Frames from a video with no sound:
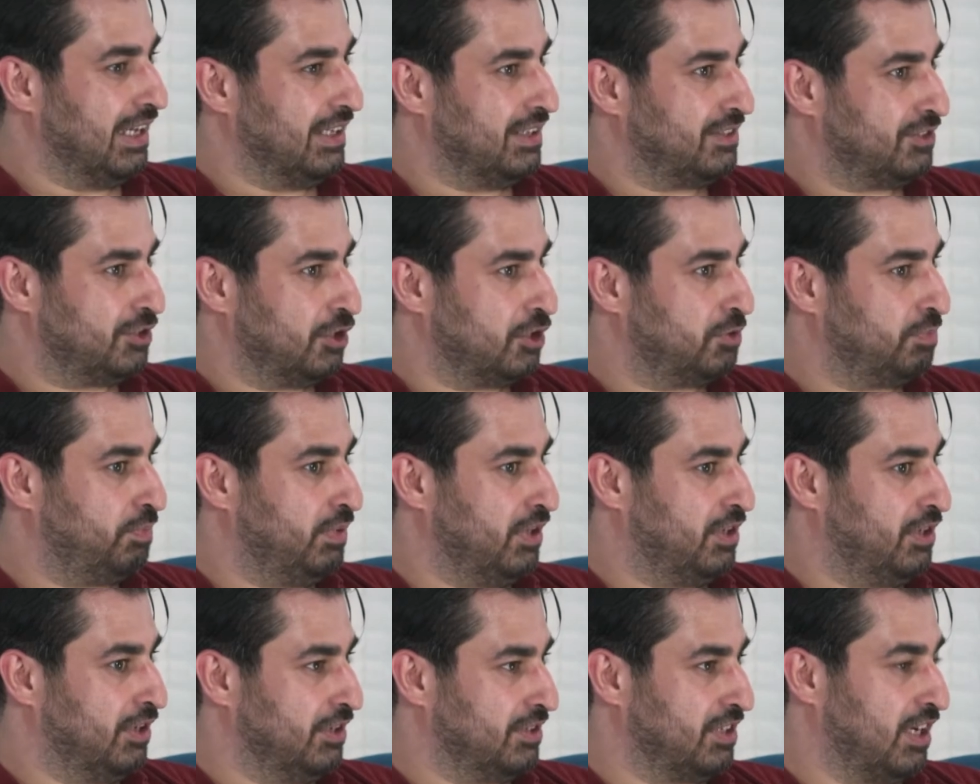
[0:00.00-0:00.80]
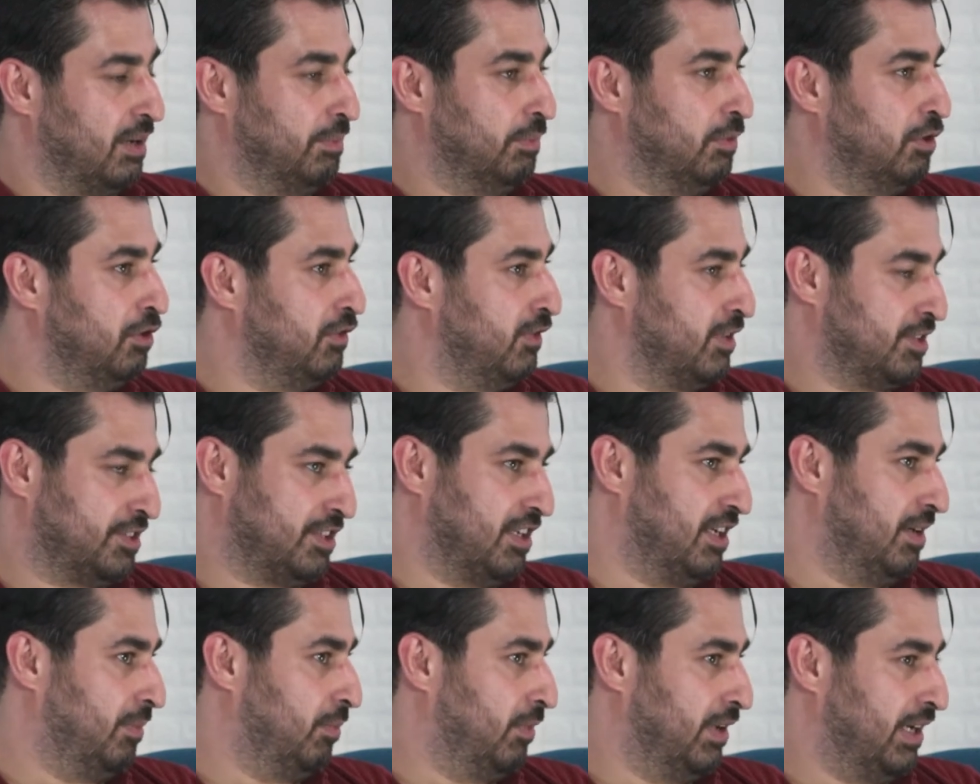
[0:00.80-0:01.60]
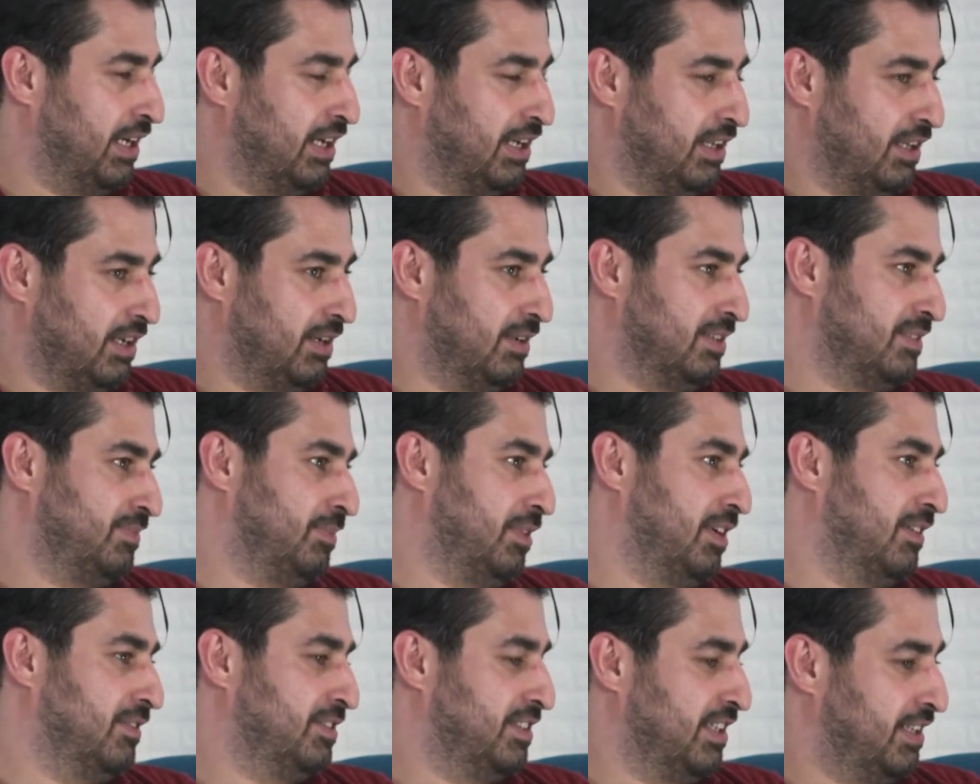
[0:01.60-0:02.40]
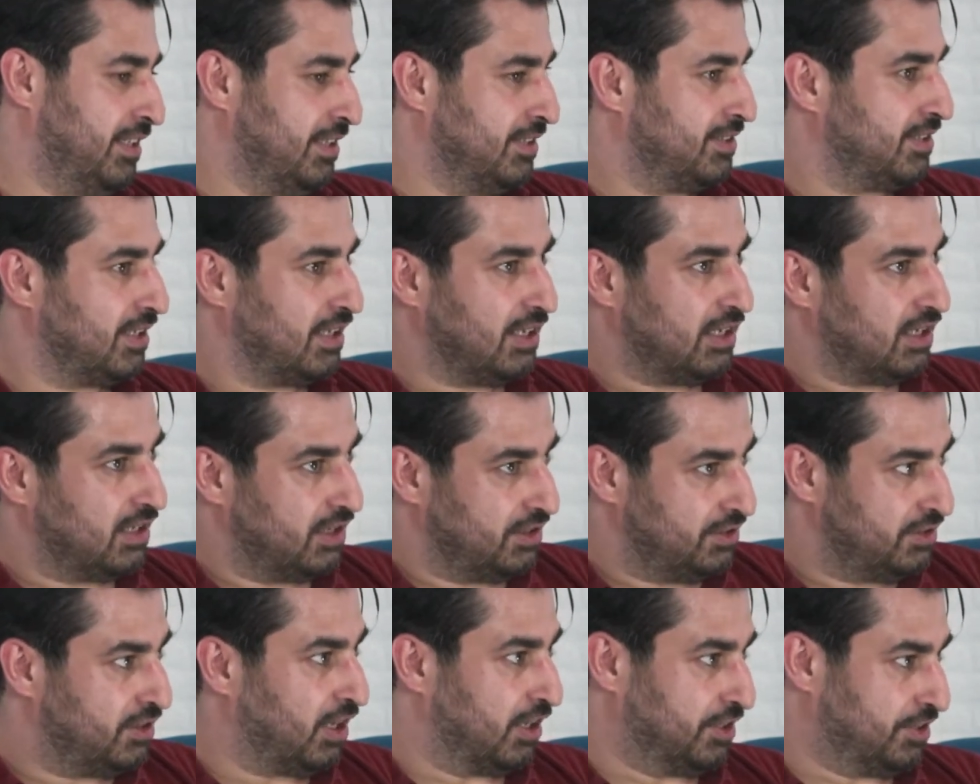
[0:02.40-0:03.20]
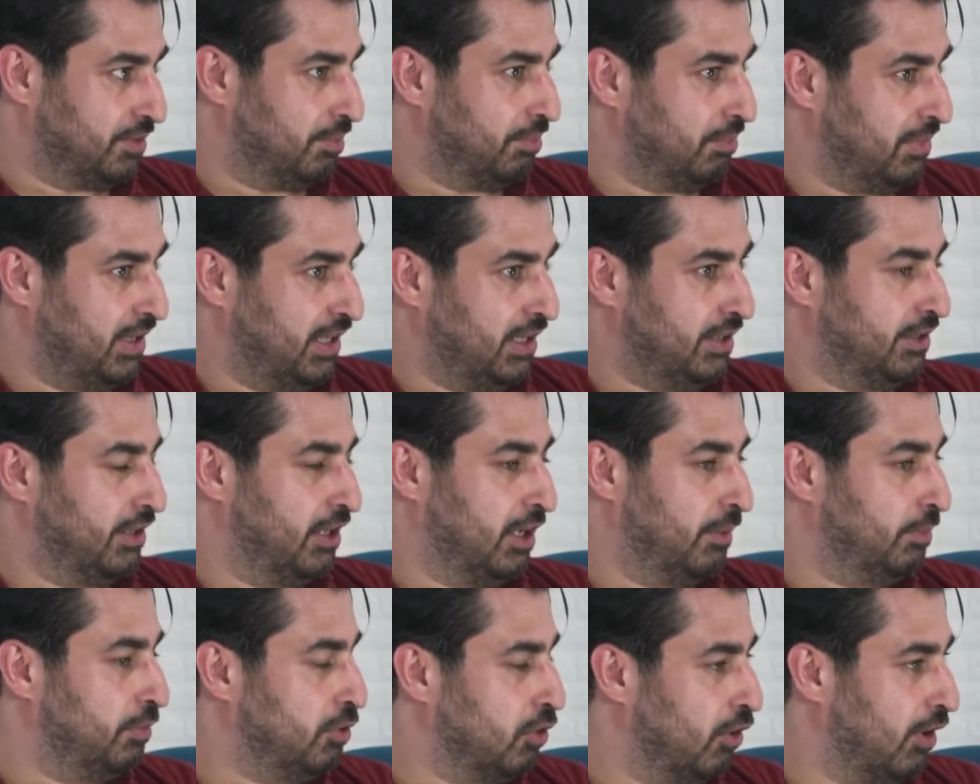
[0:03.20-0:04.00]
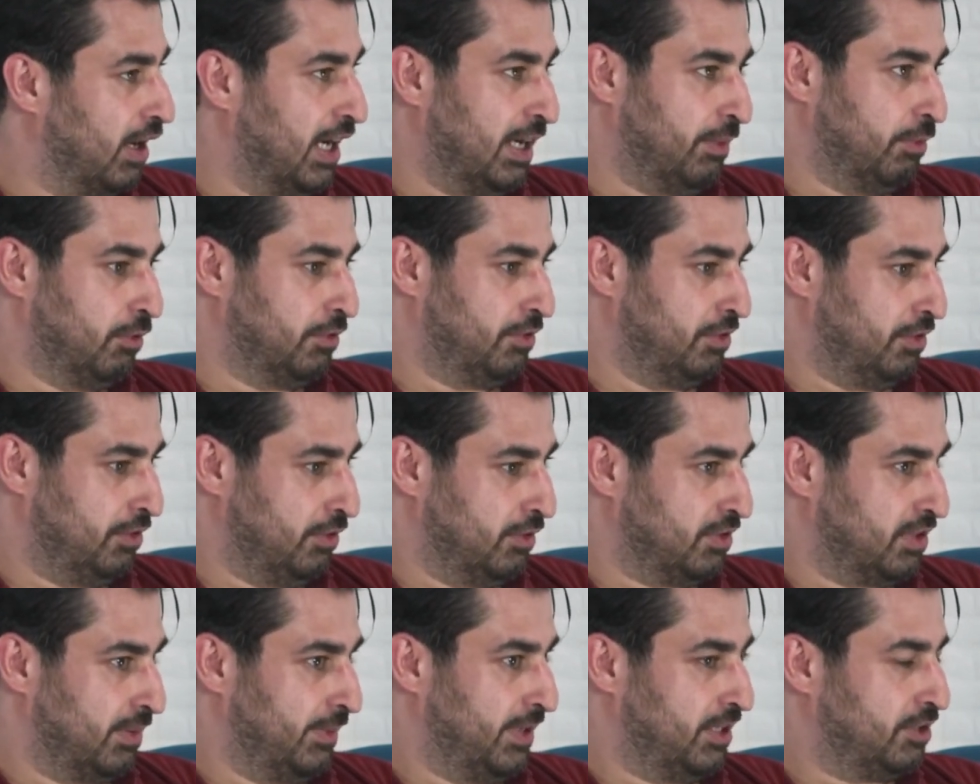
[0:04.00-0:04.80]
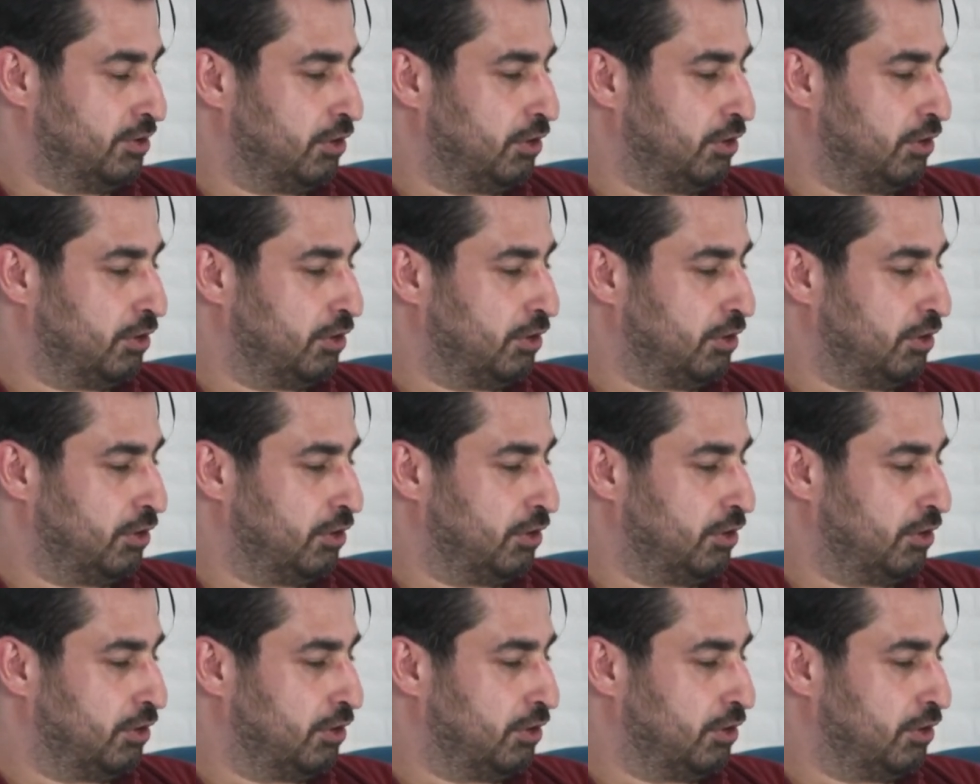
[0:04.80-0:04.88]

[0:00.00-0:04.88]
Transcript: just because I move a certain way, I think I might have said this, doesn't mean that I'm not able to do something.